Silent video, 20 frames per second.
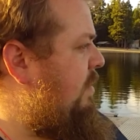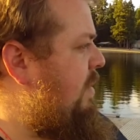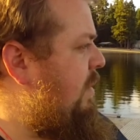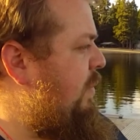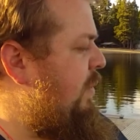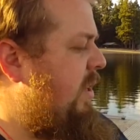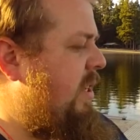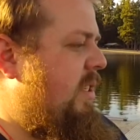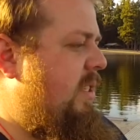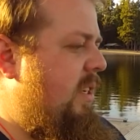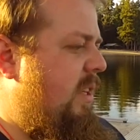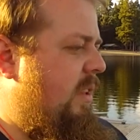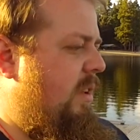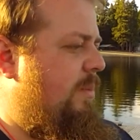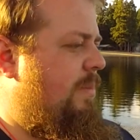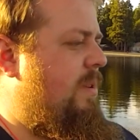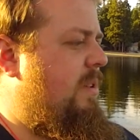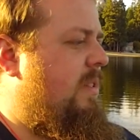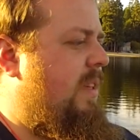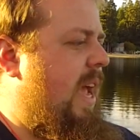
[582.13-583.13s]
Maybe we can see a
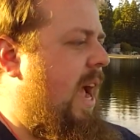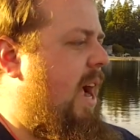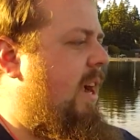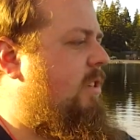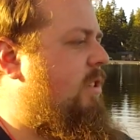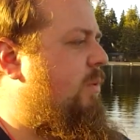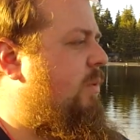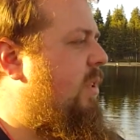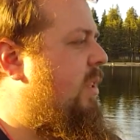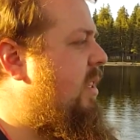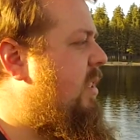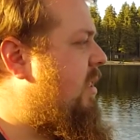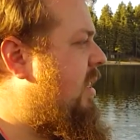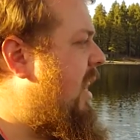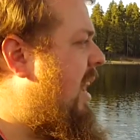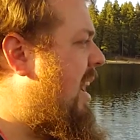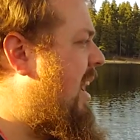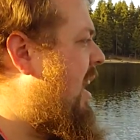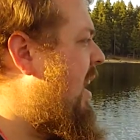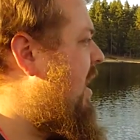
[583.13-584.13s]
little bit of the action with this
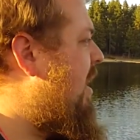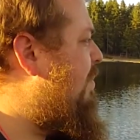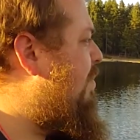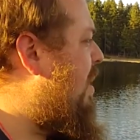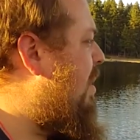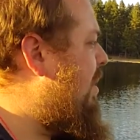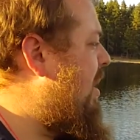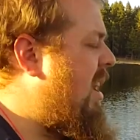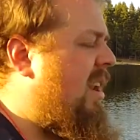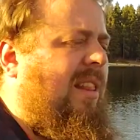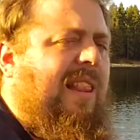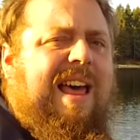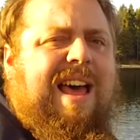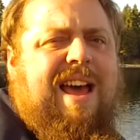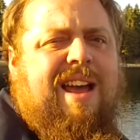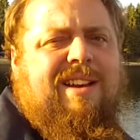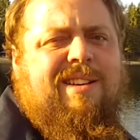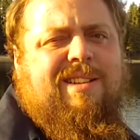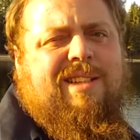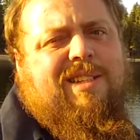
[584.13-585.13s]
guy. Probably not a
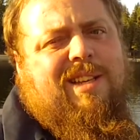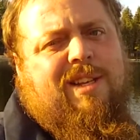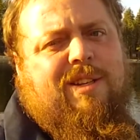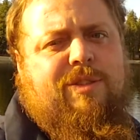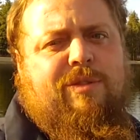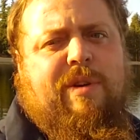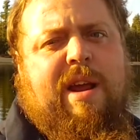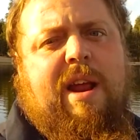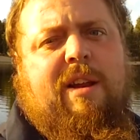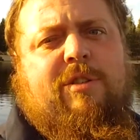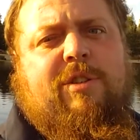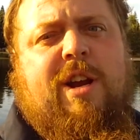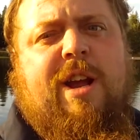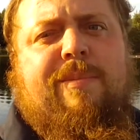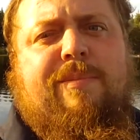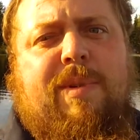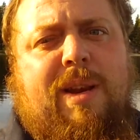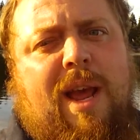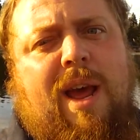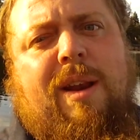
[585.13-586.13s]
lot. It is a rattle
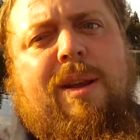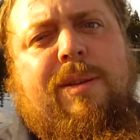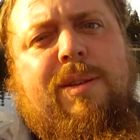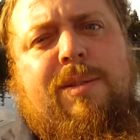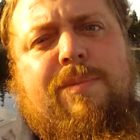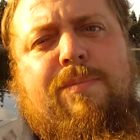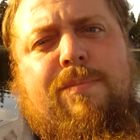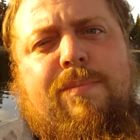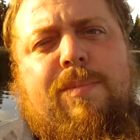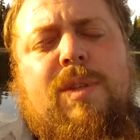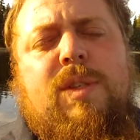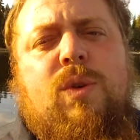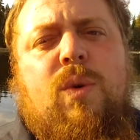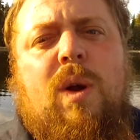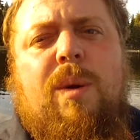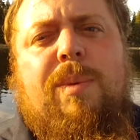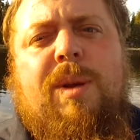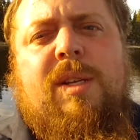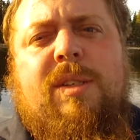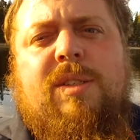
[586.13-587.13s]
trap, not a
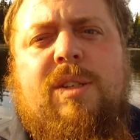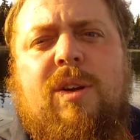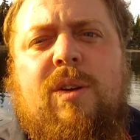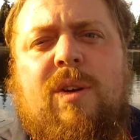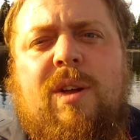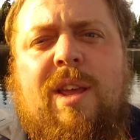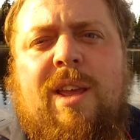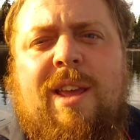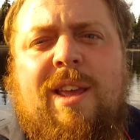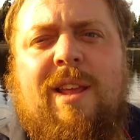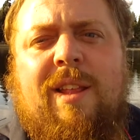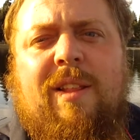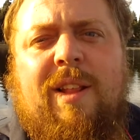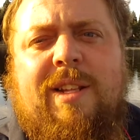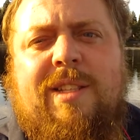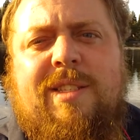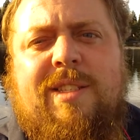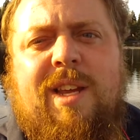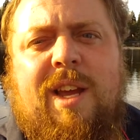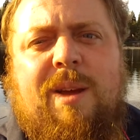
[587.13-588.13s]
square bill. So
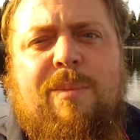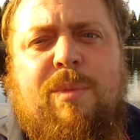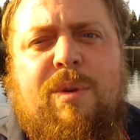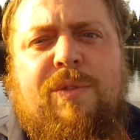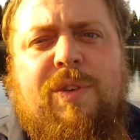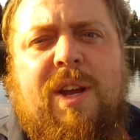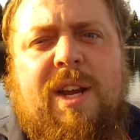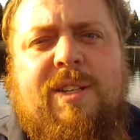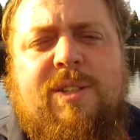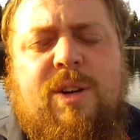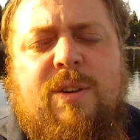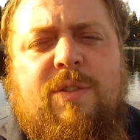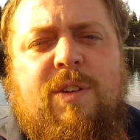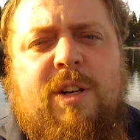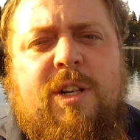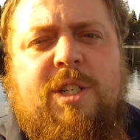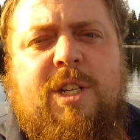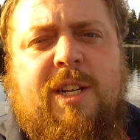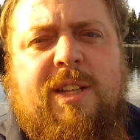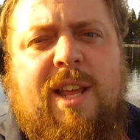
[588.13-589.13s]
let's move you guys over
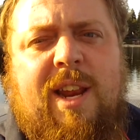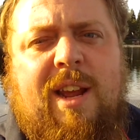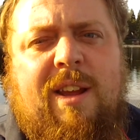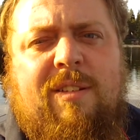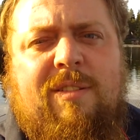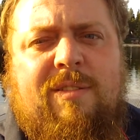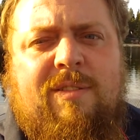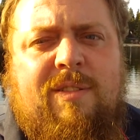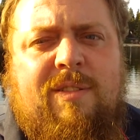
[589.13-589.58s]
and check that out.